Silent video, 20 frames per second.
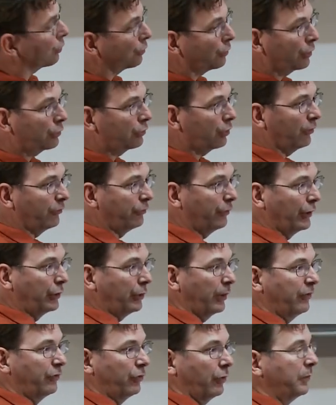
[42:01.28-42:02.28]
conductor of Fourier
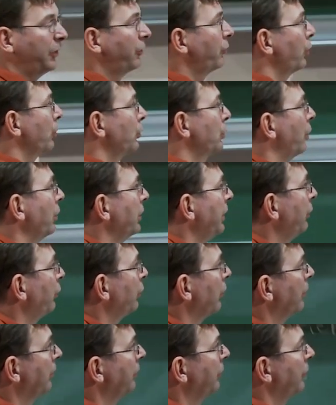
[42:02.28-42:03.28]
transform is controlled in
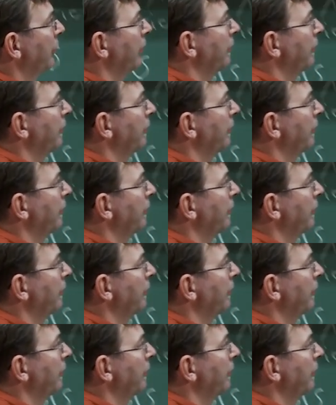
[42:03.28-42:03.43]
terms